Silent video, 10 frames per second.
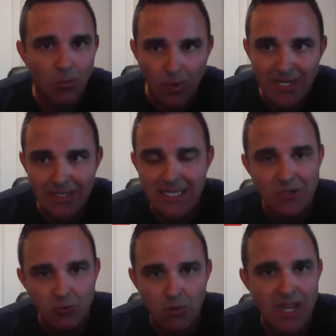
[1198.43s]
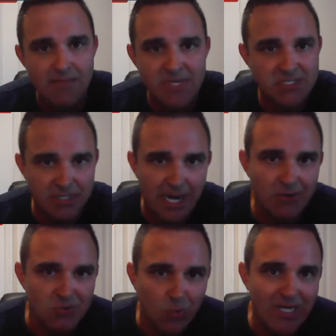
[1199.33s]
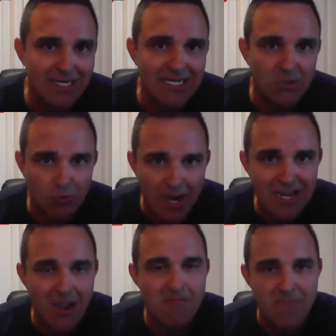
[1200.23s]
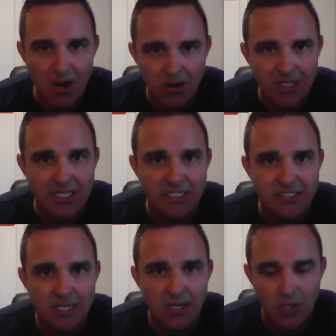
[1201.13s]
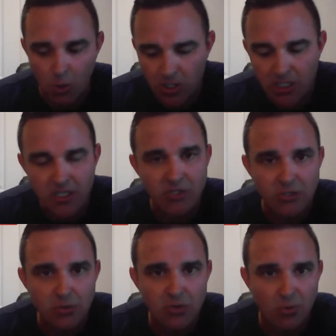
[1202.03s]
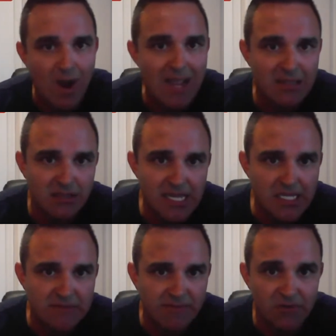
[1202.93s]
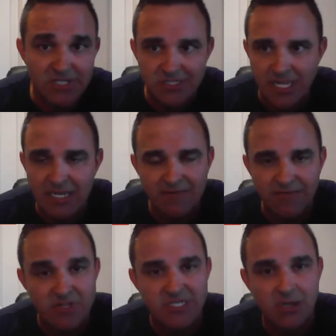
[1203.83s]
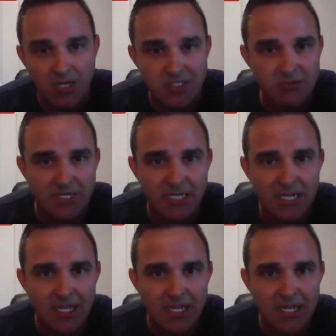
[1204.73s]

We need great Michiganders. We need great Americans who are going to do the right things for this state and for this country,